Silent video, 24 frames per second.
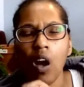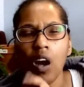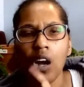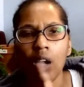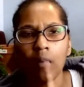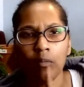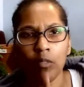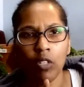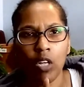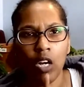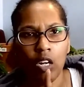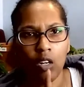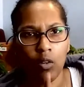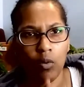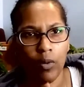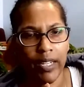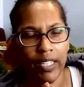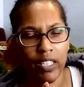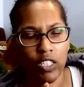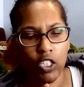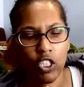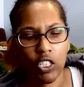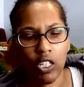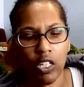I'm not
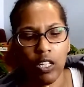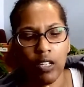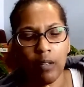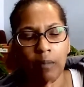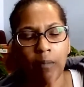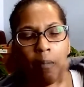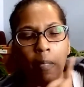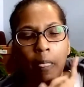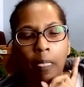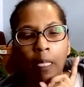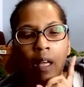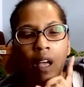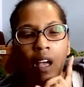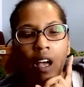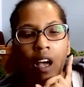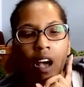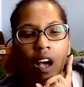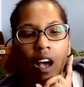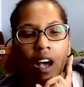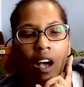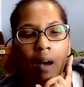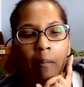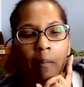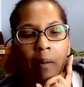quite sure.
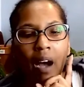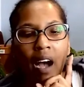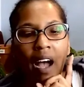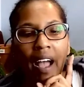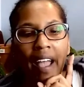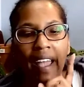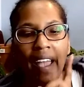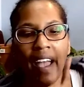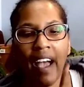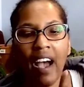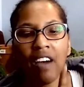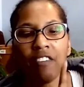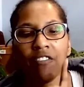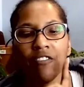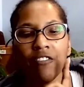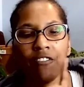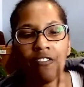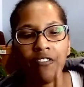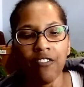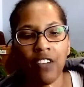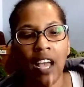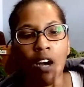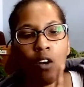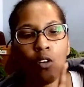I have
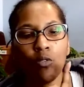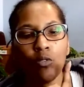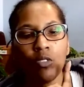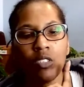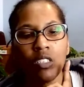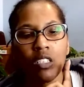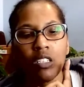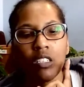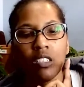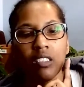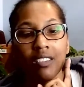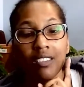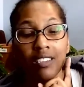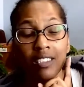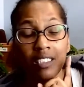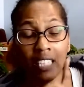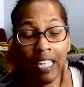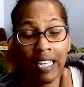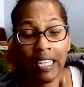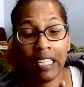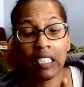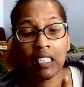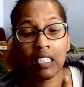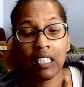found
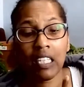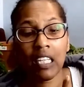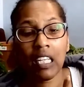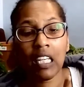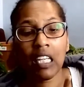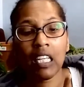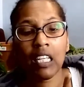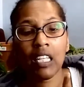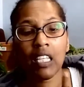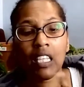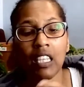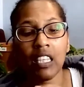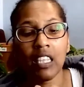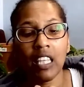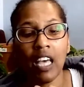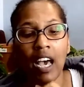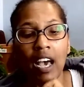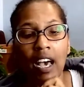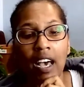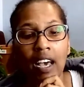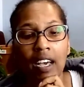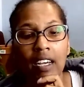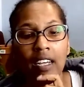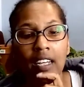lately
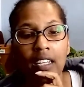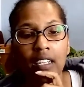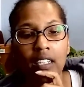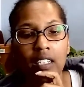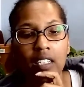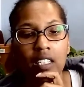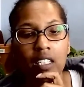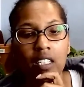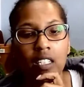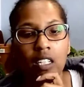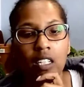that